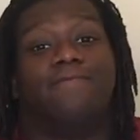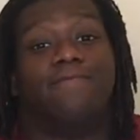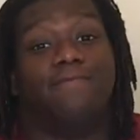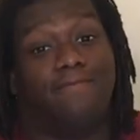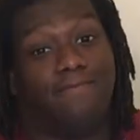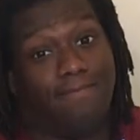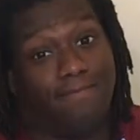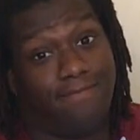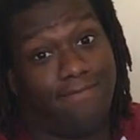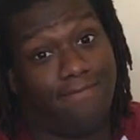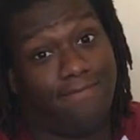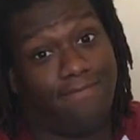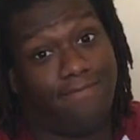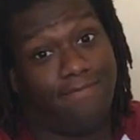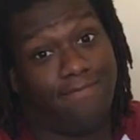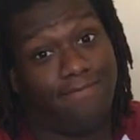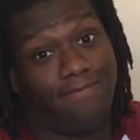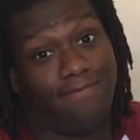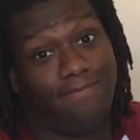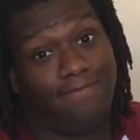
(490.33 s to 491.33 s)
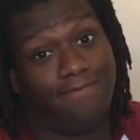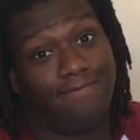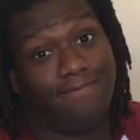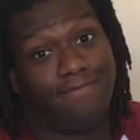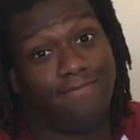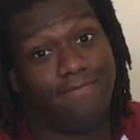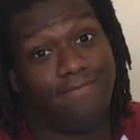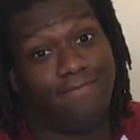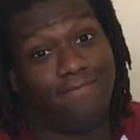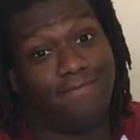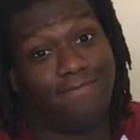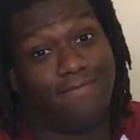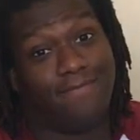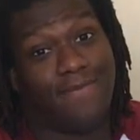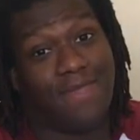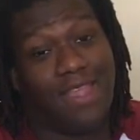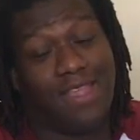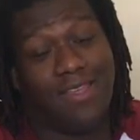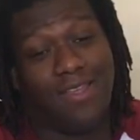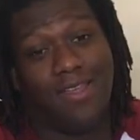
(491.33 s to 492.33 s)

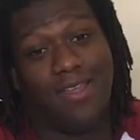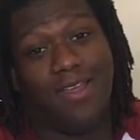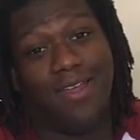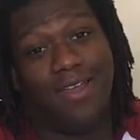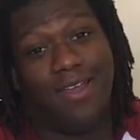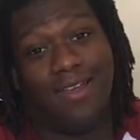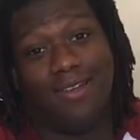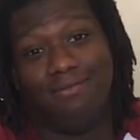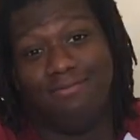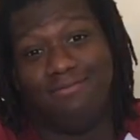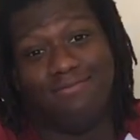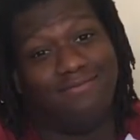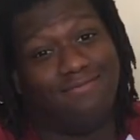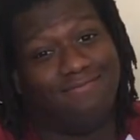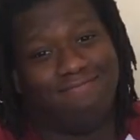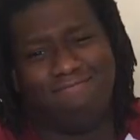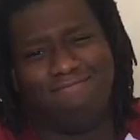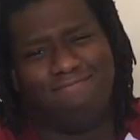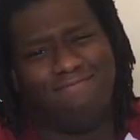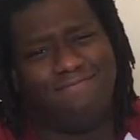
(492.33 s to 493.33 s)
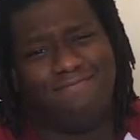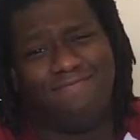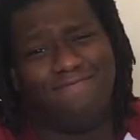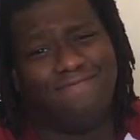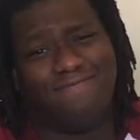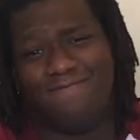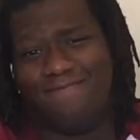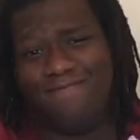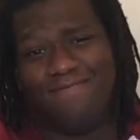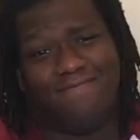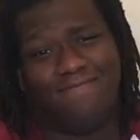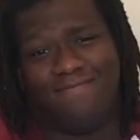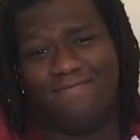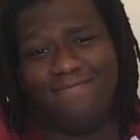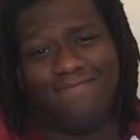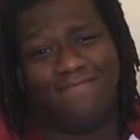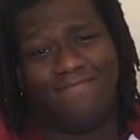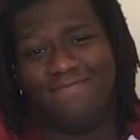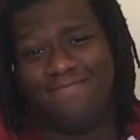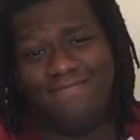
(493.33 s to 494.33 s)

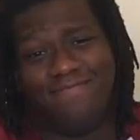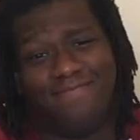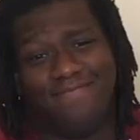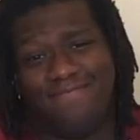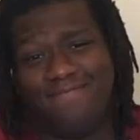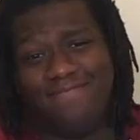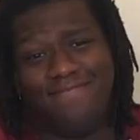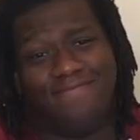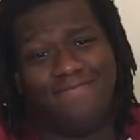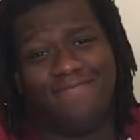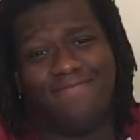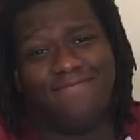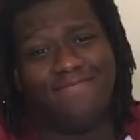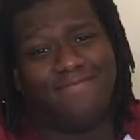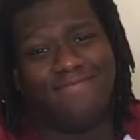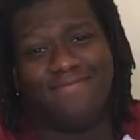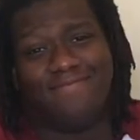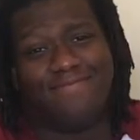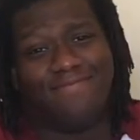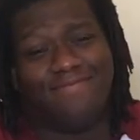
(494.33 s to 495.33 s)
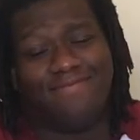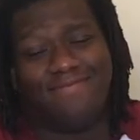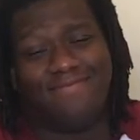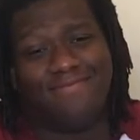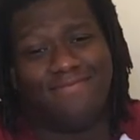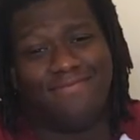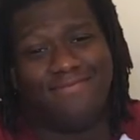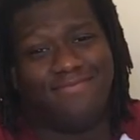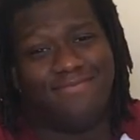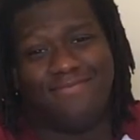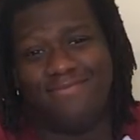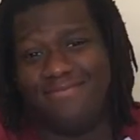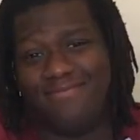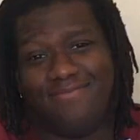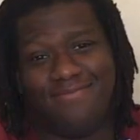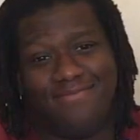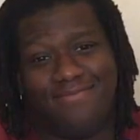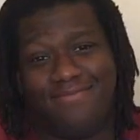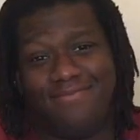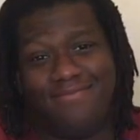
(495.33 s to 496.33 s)

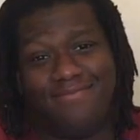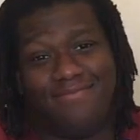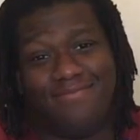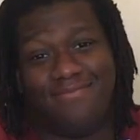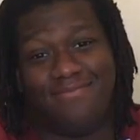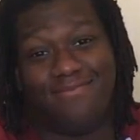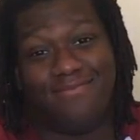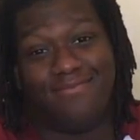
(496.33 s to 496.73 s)
This person isn't speaking.